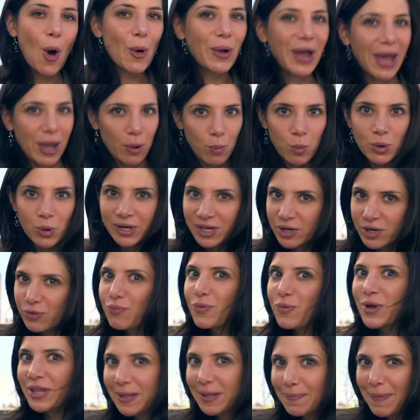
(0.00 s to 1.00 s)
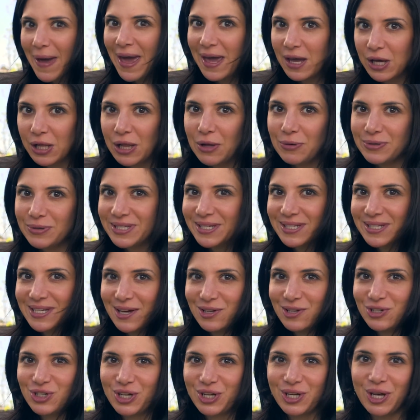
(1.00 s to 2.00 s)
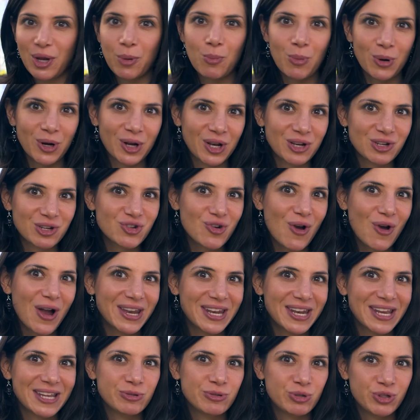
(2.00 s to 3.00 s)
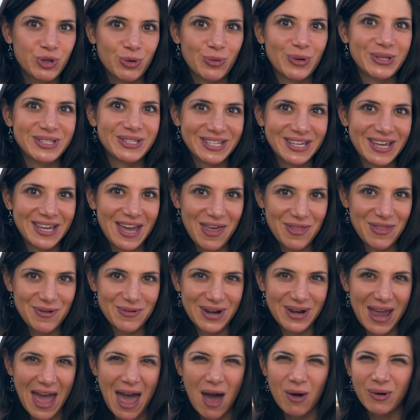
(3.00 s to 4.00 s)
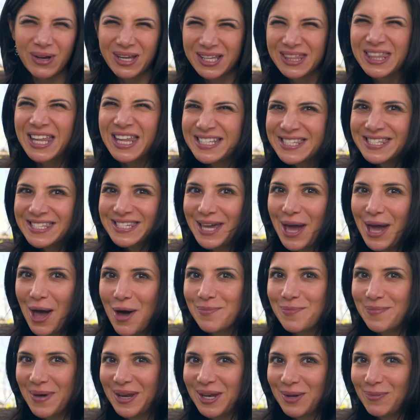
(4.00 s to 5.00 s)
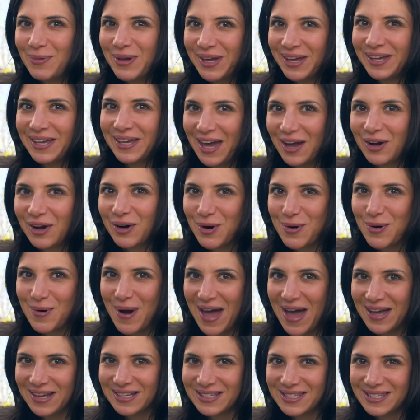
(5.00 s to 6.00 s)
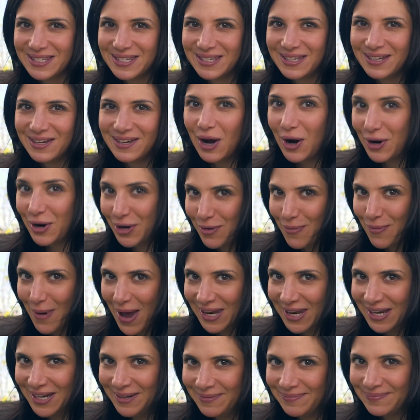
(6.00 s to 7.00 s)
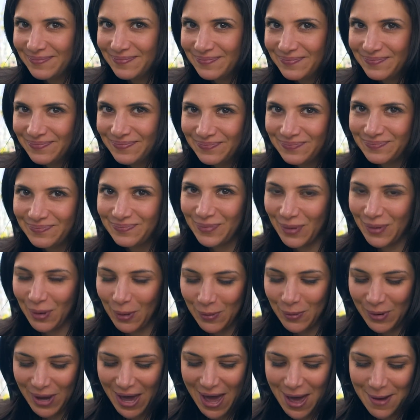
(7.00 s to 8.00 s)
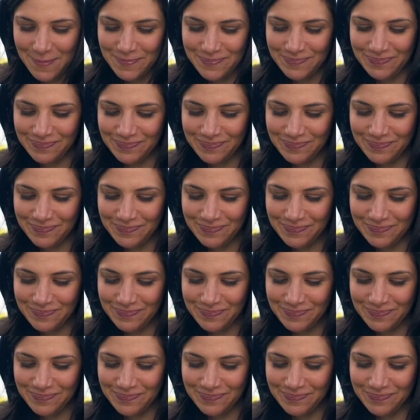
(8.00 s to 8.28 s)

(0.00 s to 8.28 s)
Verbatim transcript: Okay, we're gonna really pay close attention and we're gonna try to do it together now. And let's see how many we can get correct. Are you ready? Okay.